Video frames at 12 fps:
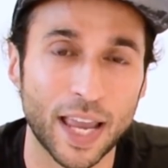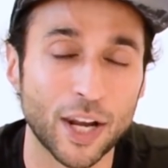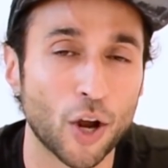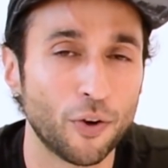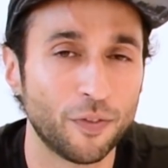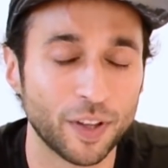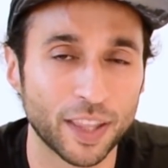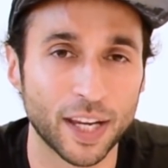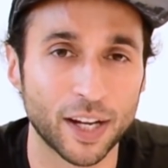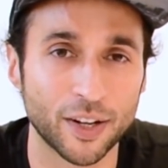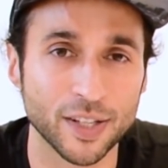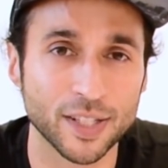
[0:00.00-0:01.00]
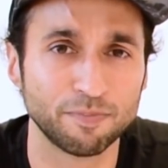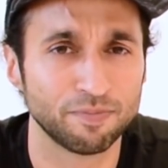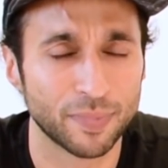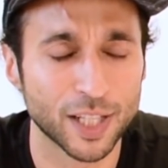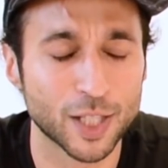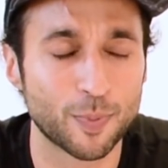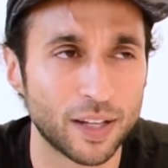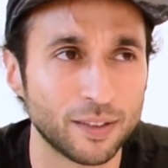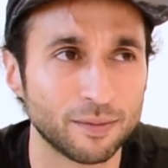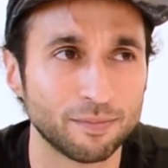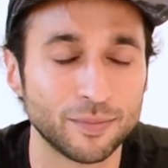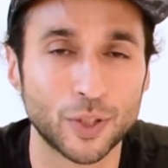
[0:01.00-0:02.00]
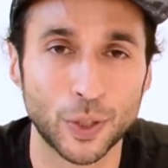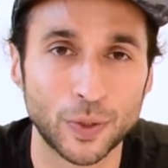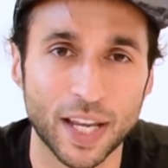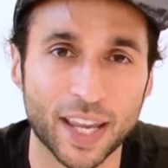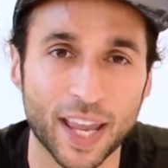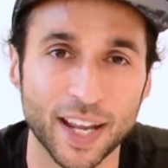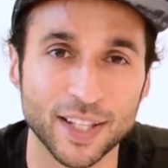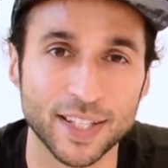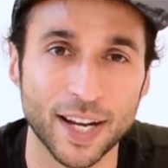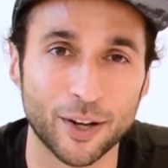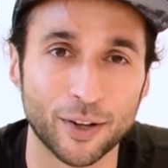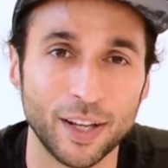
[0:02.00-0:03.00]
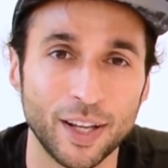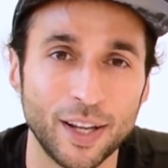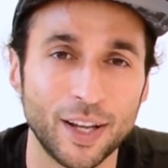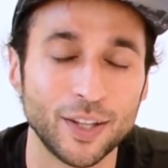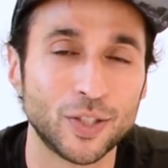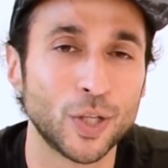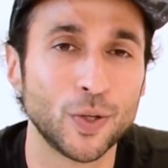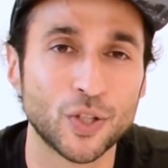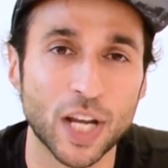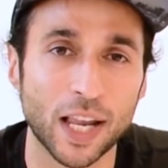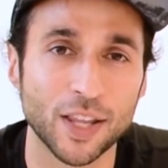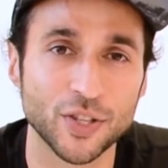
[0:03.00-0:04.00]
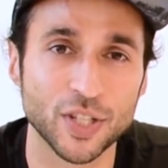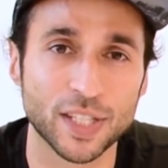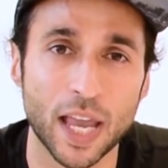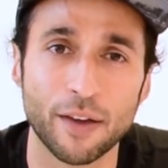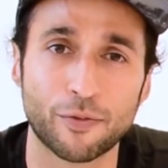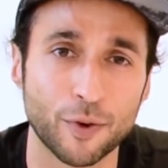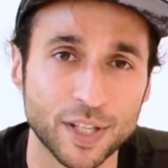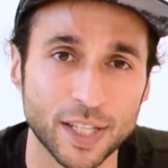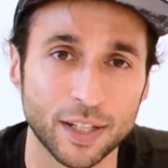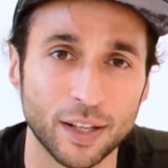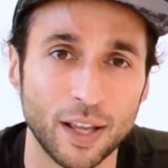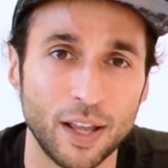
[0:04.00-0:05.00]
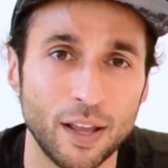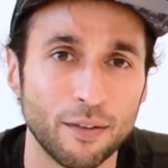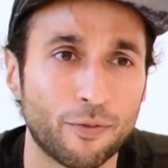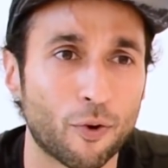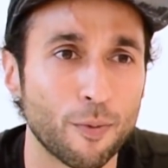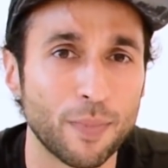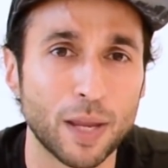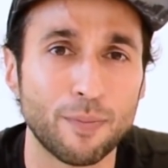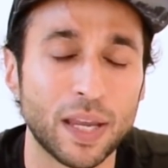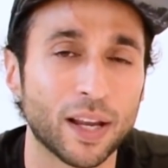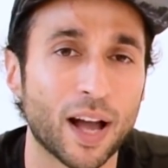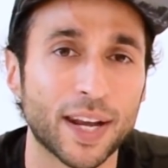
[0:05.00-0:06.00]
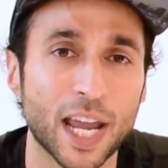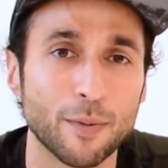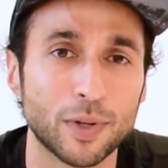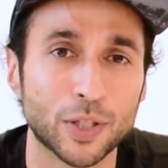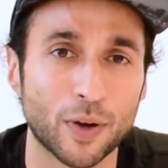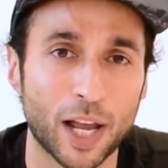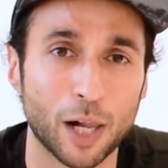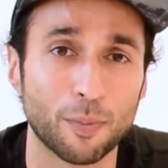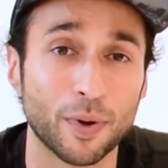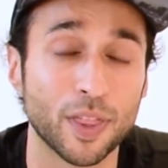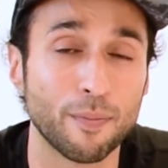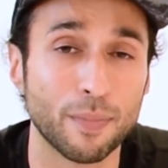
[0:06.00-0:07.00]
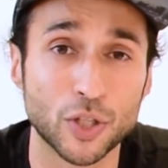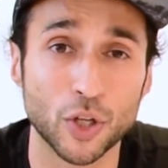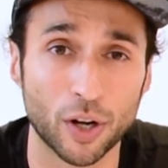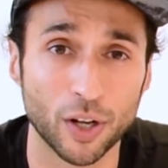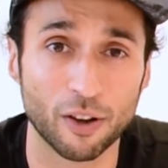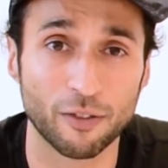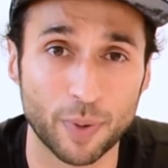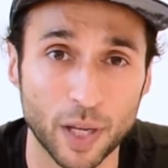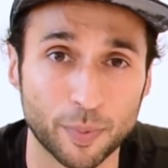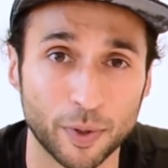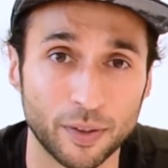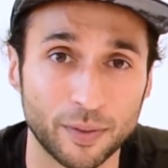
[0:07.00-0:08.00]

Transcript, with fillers: And over the years, it's been two decades now, two challenges have risen for me being unable to help the majority of people.